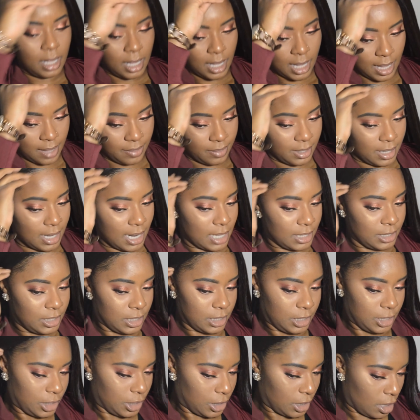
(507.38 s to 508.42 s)
and then I
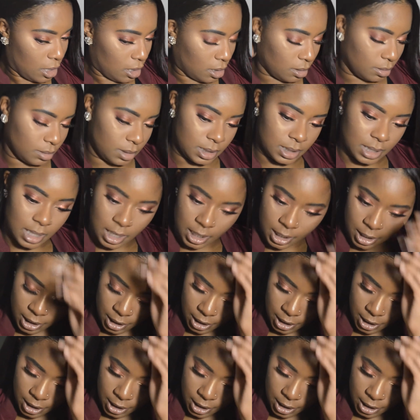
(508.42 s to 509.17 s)
just, you know, tuck